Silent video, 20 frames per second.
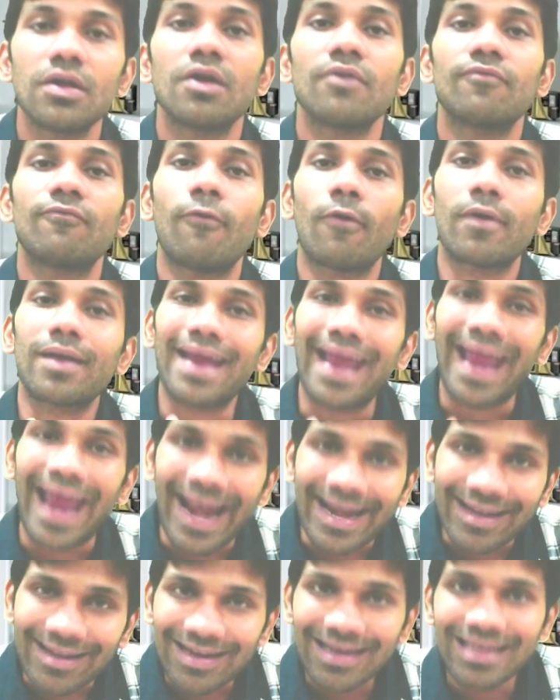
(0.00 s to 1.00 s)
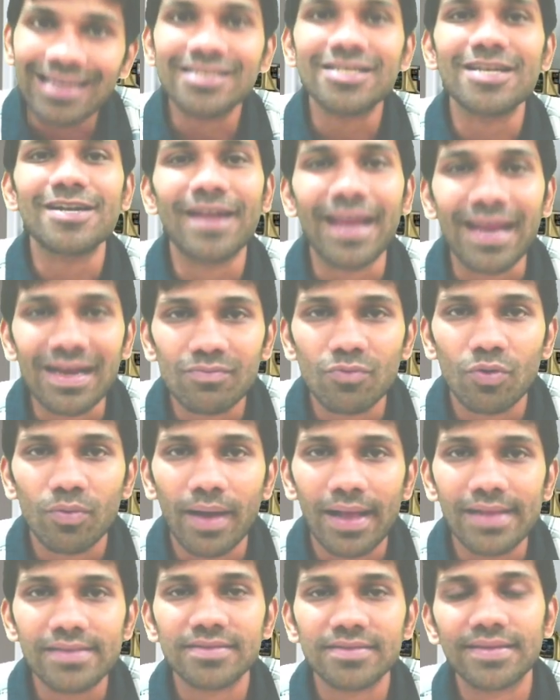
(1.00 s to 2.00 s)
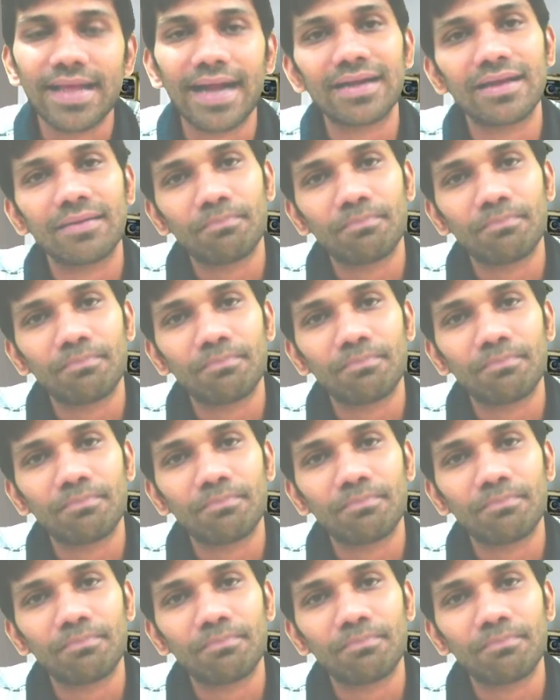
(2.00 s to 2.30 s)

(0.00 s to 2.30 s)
for at least 10 mobiles that